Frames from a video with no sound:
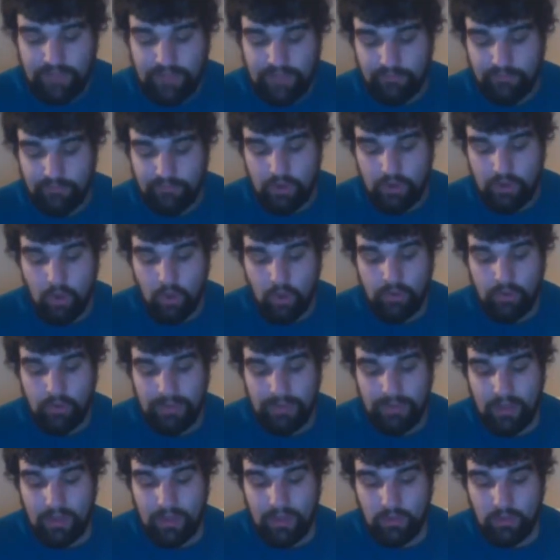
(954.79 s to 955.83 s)
known
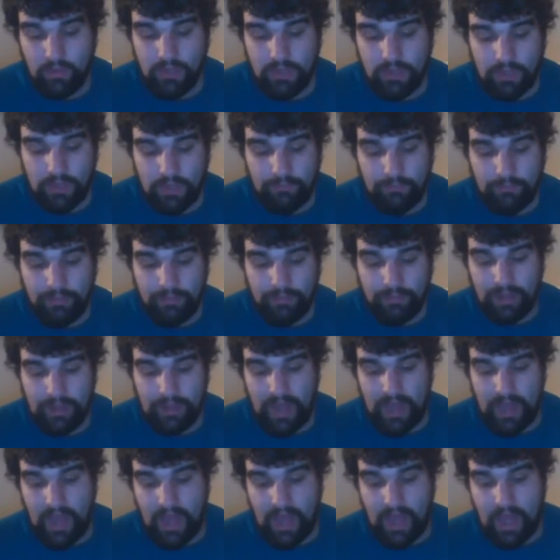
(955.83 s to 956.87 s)
about, but
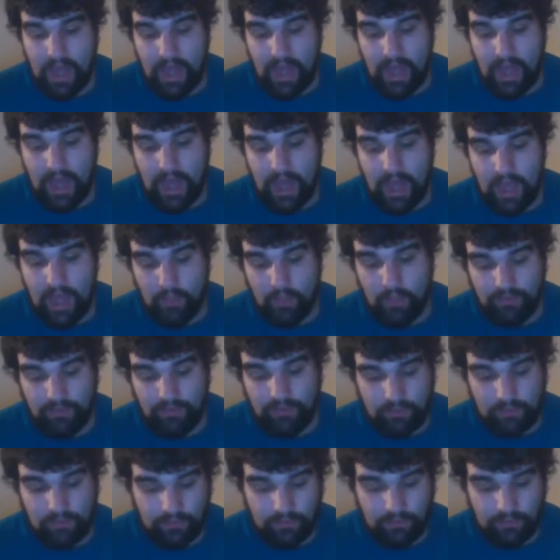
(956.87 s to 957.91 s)
I
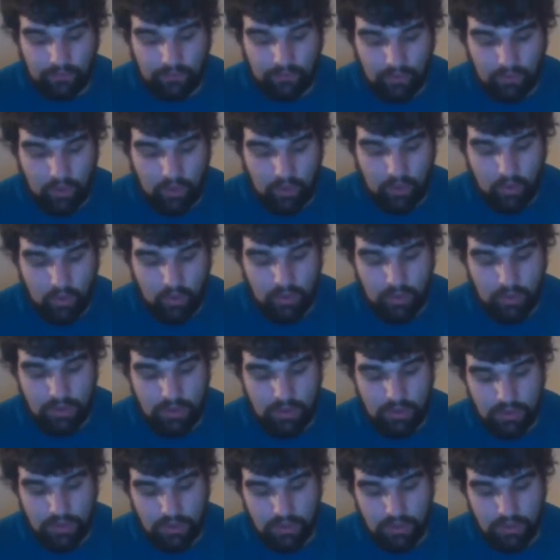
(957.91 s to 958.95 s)
wasn't so
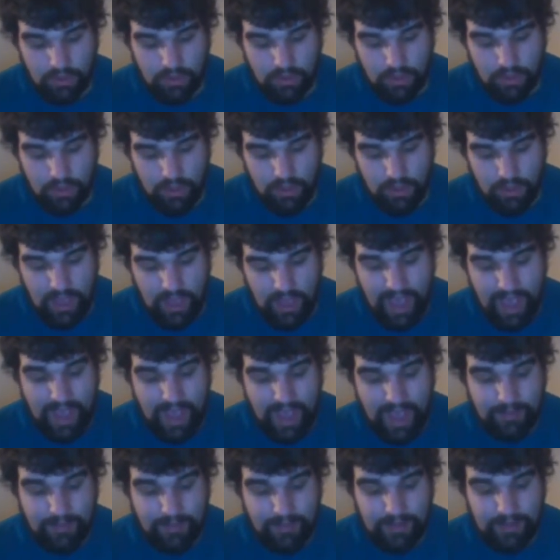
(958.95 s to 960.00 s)

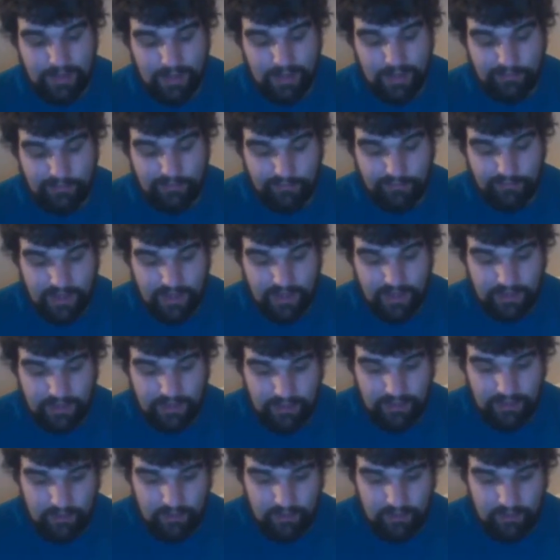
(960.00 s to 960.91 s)
adamant on finding it,